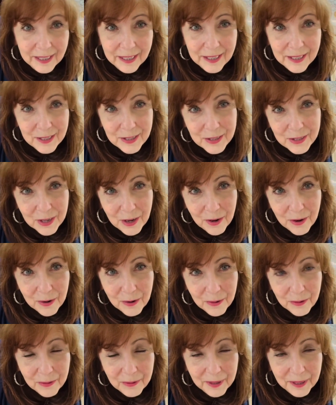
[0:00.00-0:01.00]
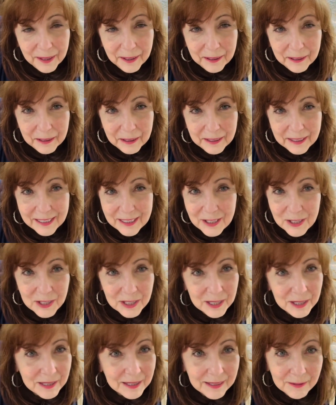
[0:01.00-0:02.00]
So uh, it's
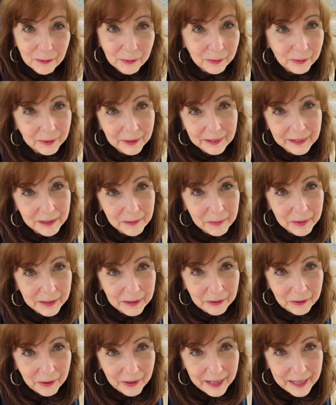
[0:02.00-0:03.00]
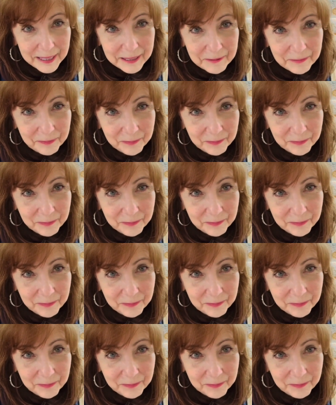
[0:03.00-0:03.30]
just really been great,